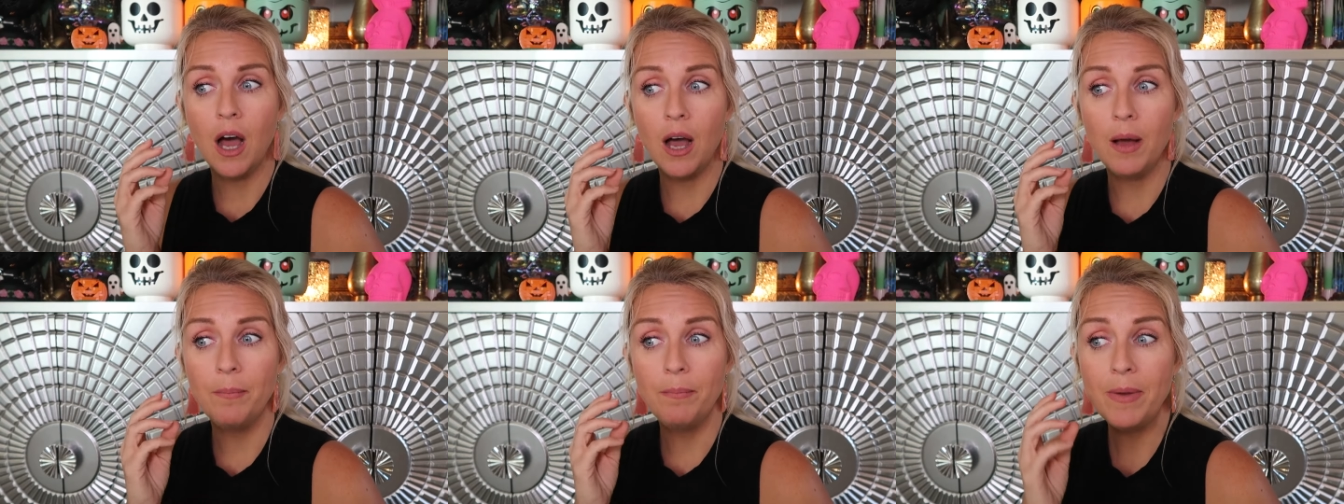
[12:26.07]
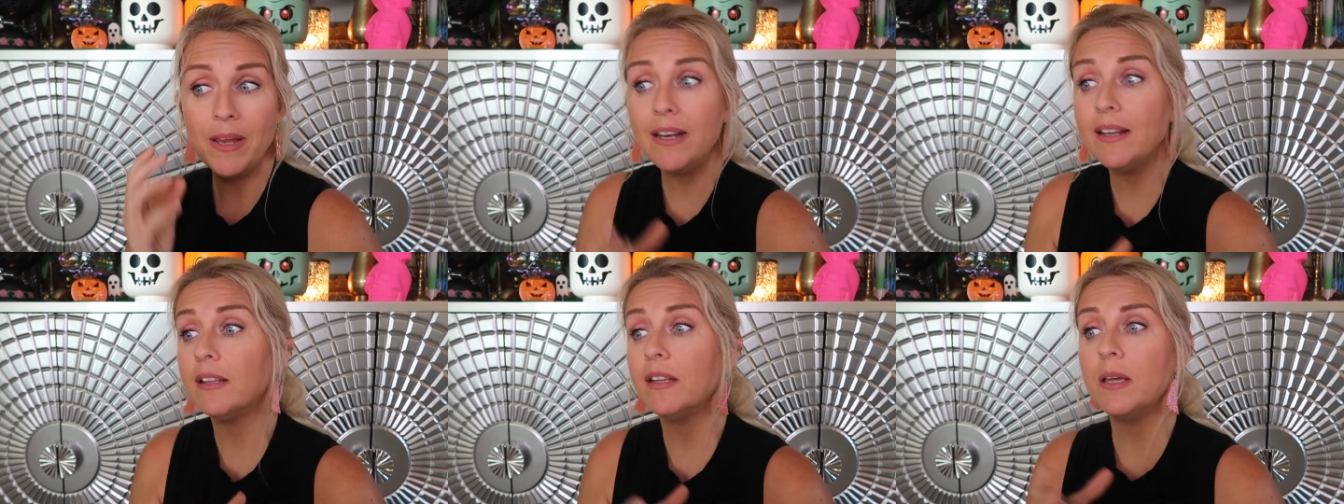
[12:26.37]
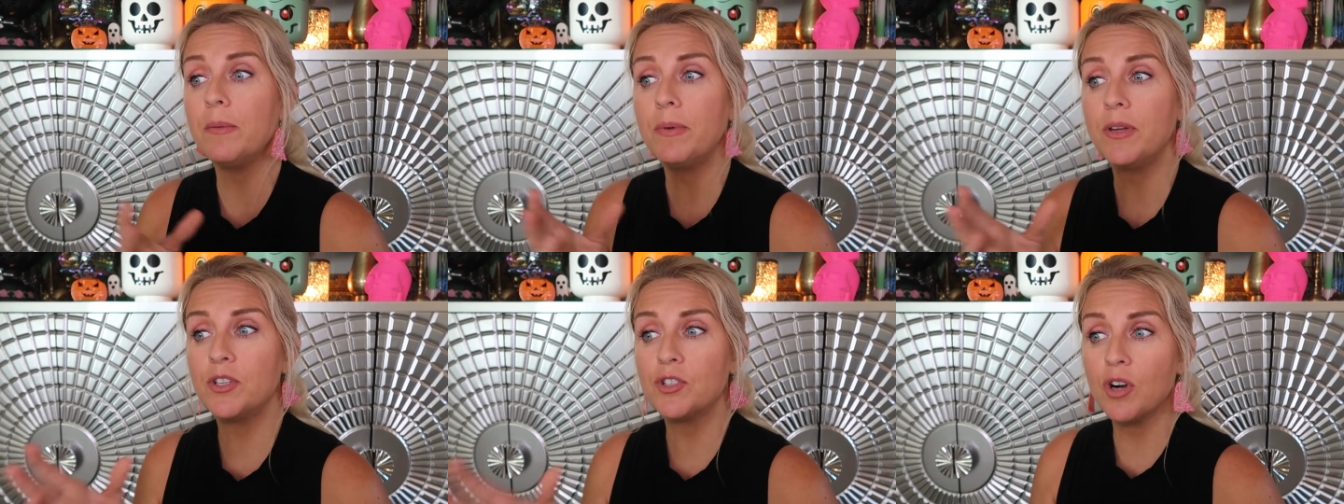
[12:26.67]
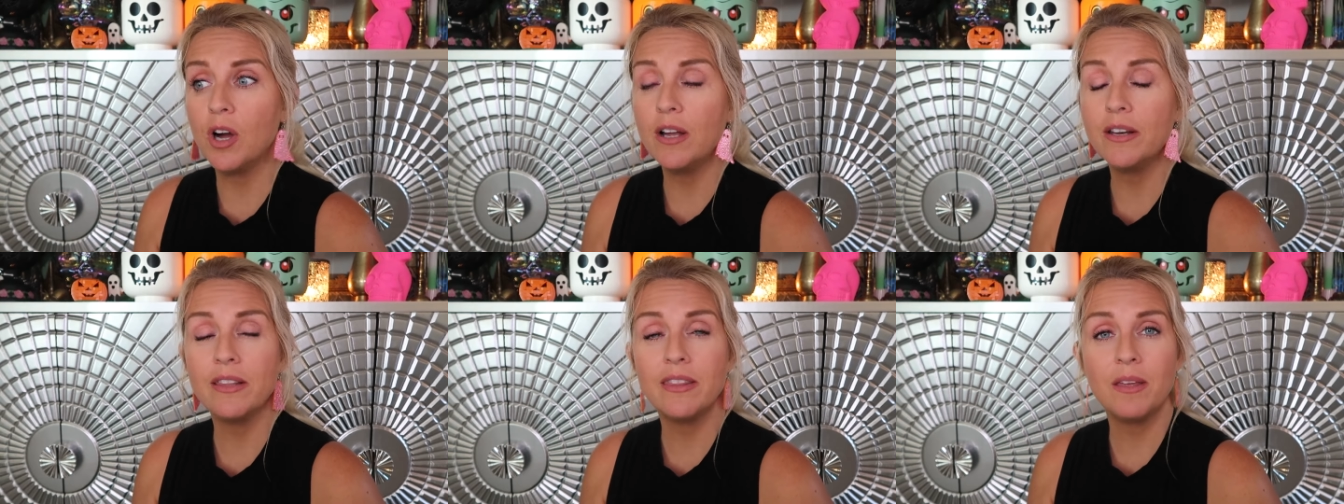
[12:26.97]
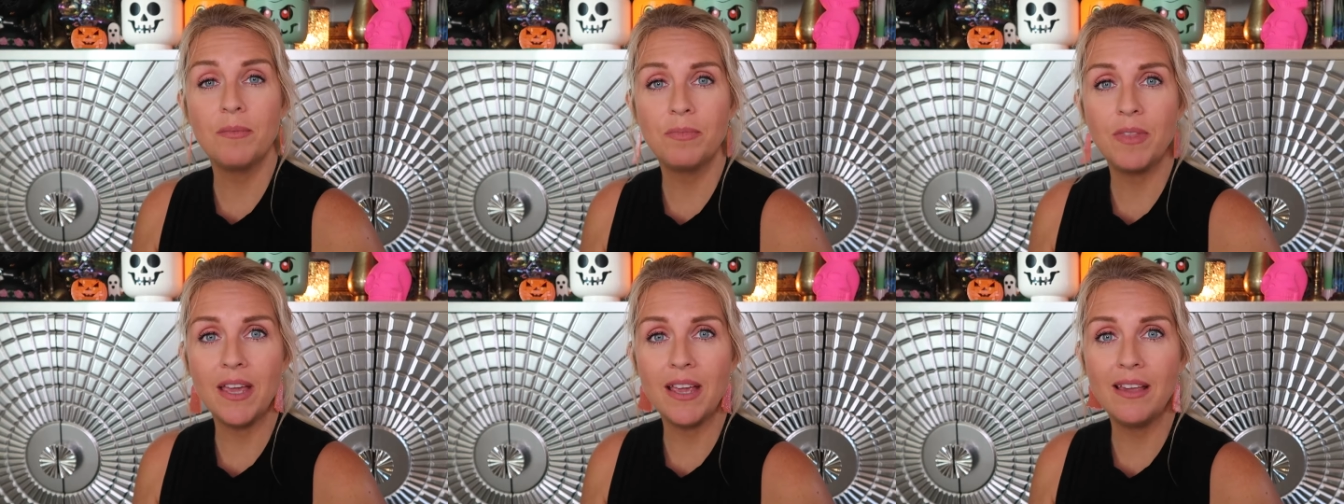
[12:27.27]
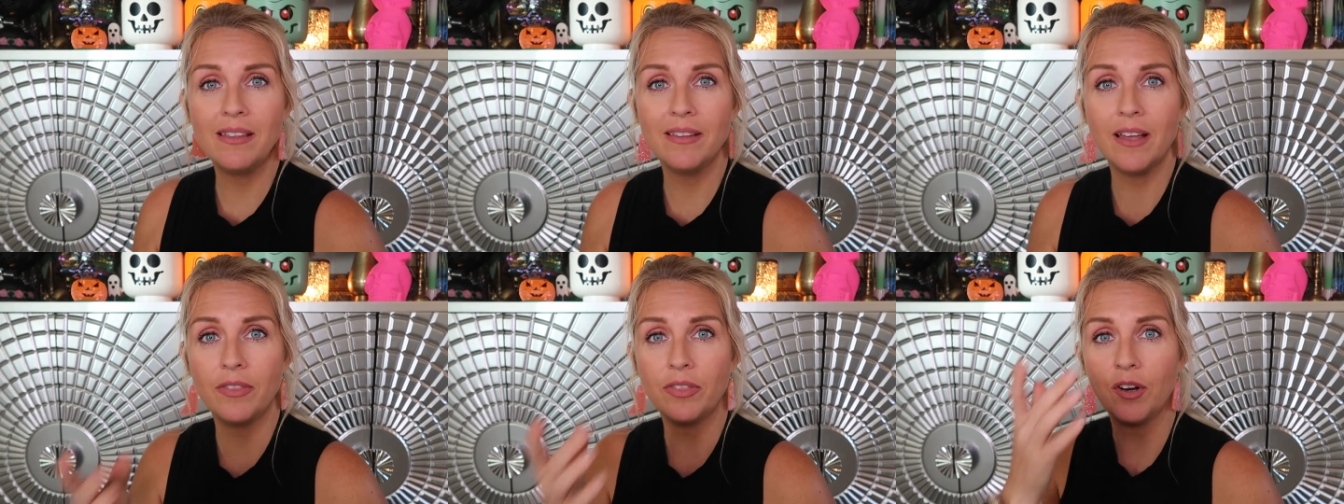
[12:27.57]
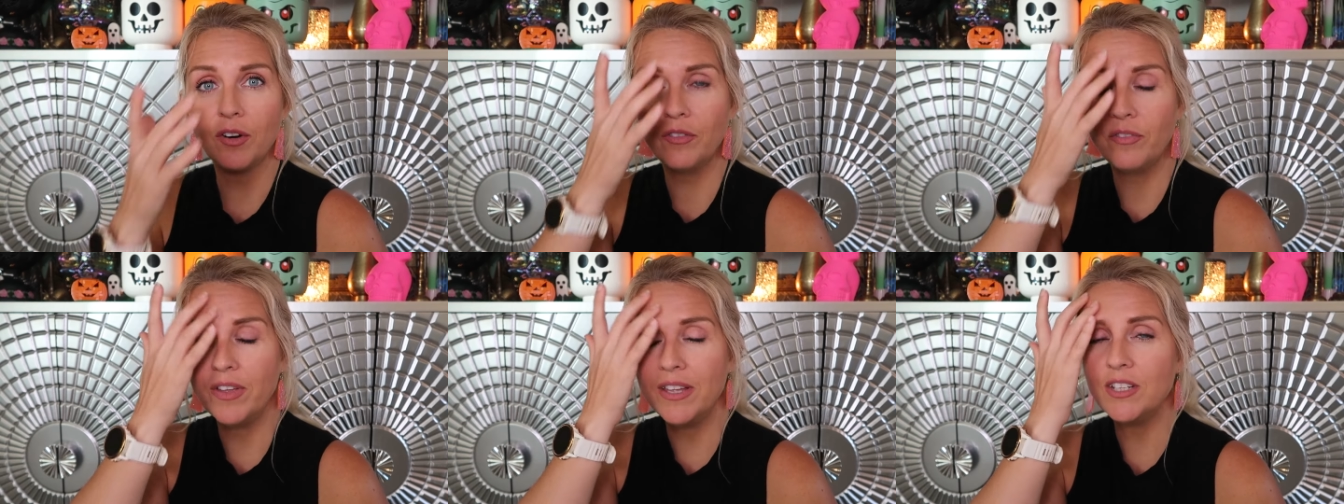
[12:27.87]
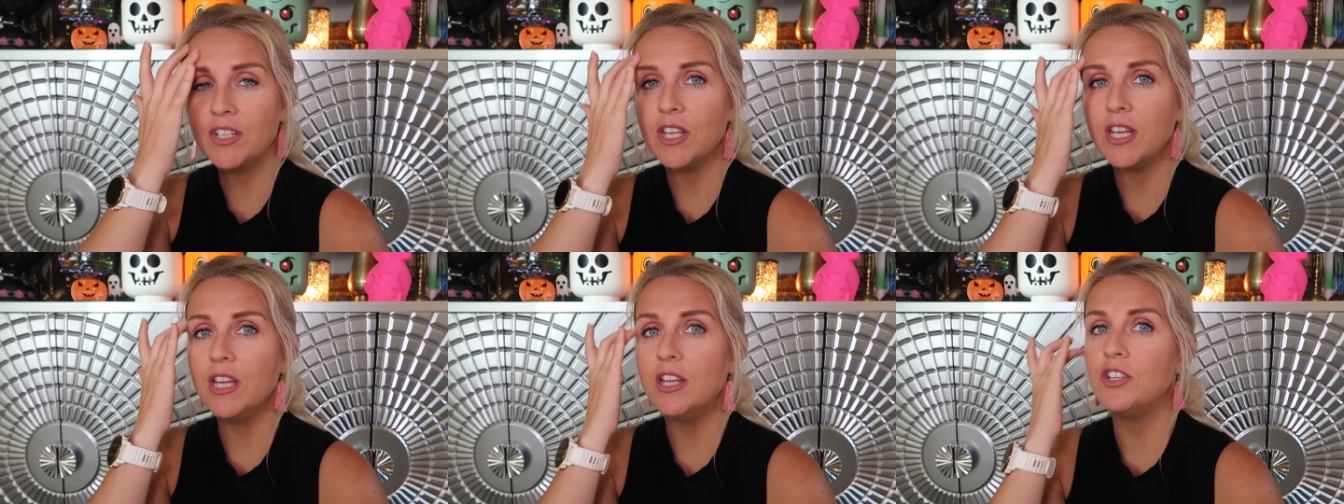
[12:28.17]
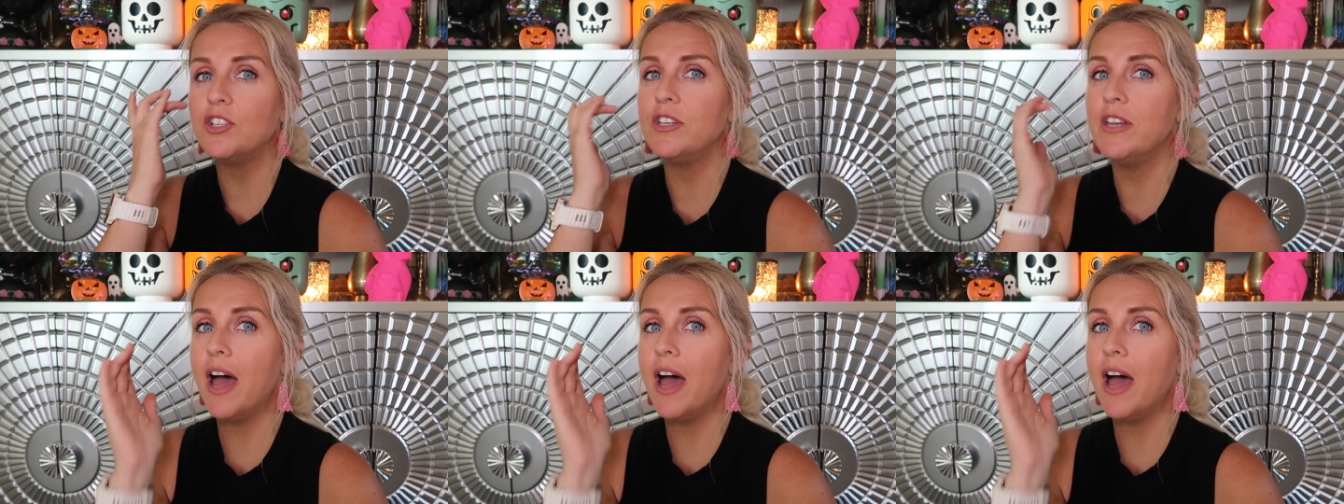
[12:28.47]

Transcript: immediately be drawn to them thinking that they're vintage.